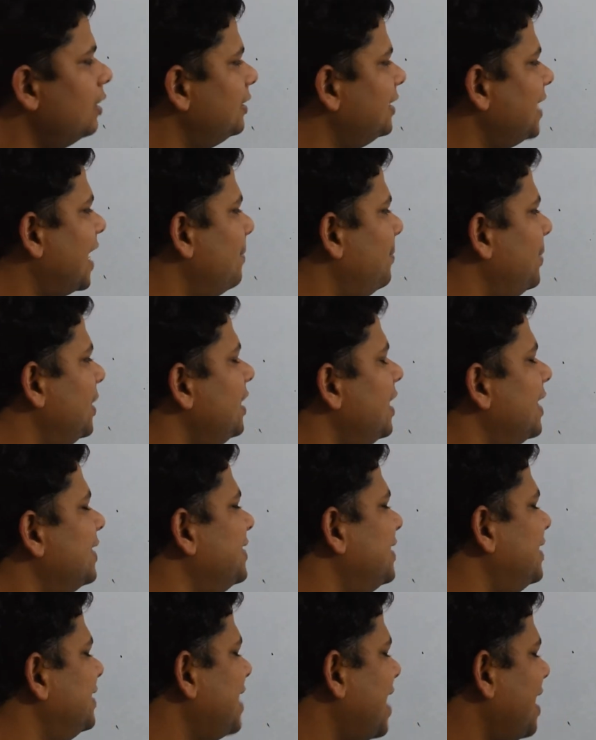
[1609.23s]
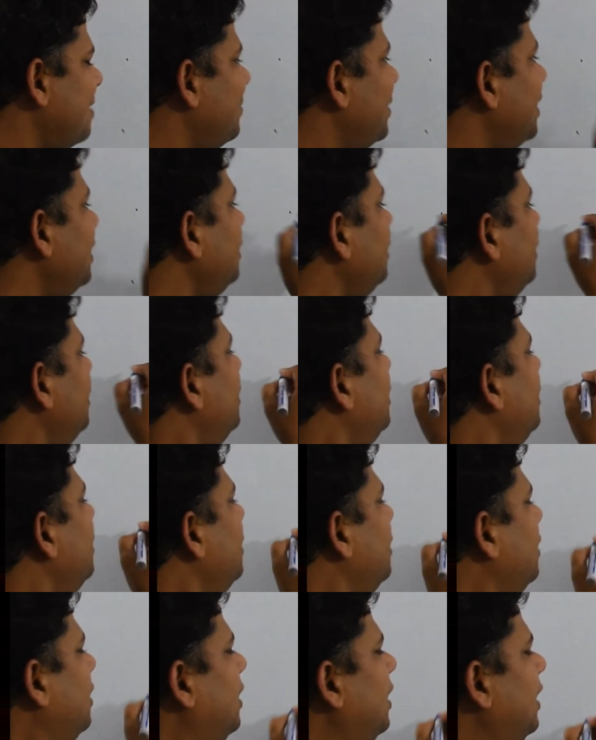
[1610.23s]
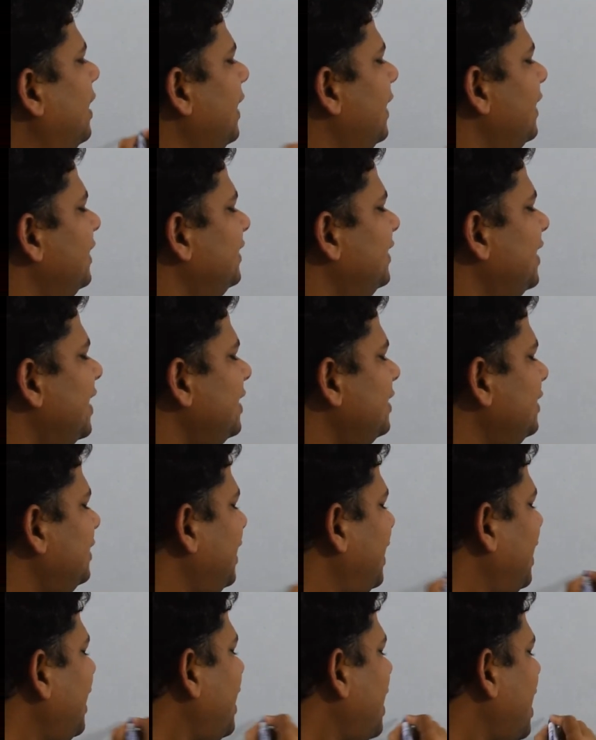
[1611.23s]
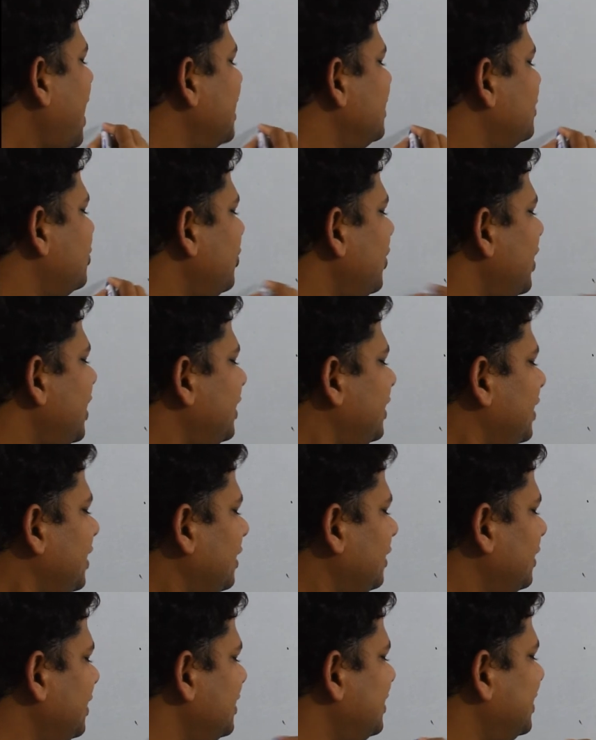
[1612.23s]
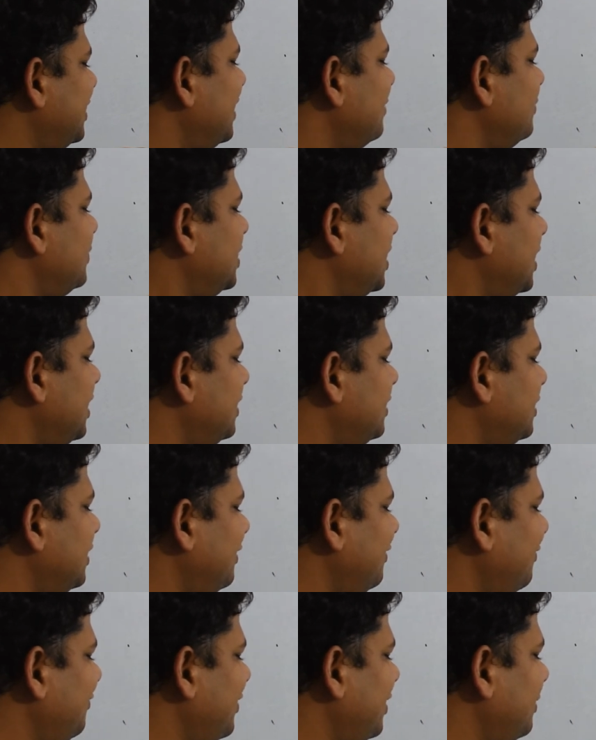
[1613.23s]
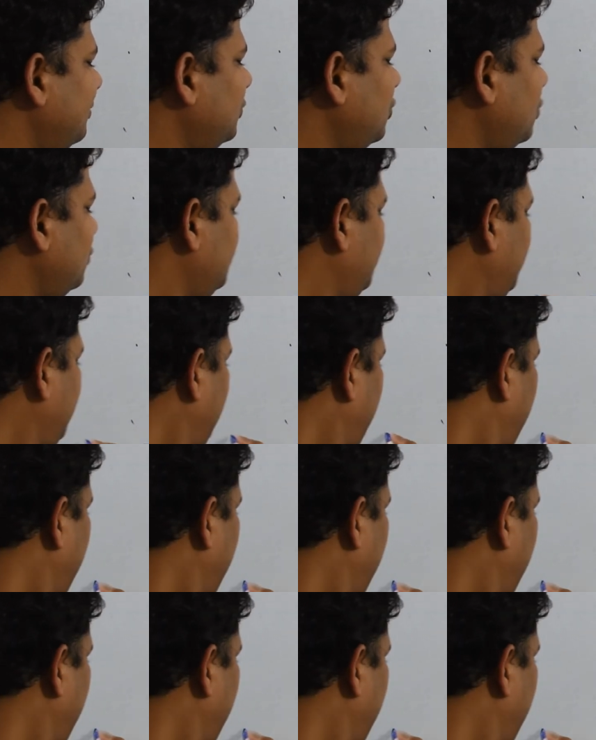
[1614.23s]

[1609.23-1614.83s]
typing, HLA typing, and then they isolate these stem cells from those